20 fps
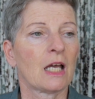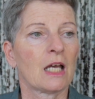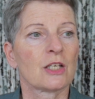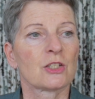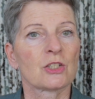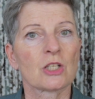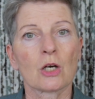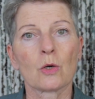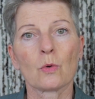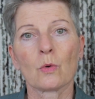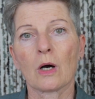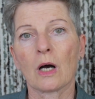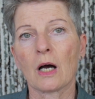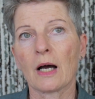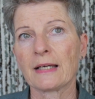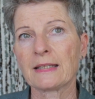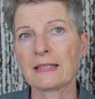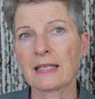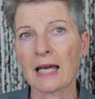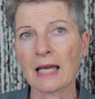So
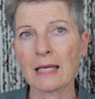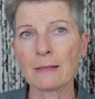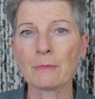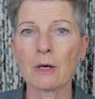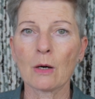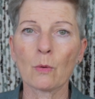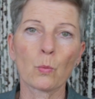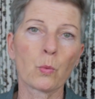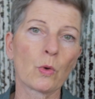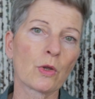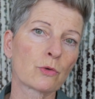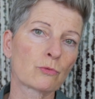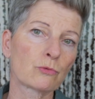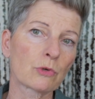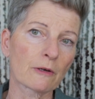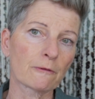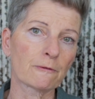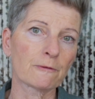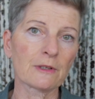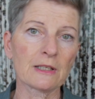I came up with
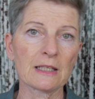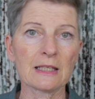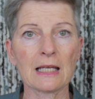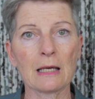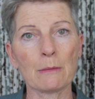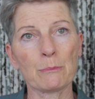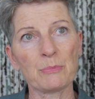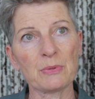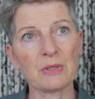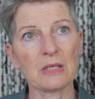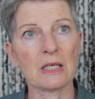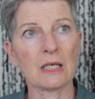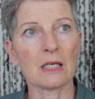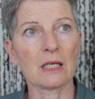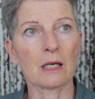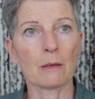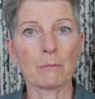roughly there being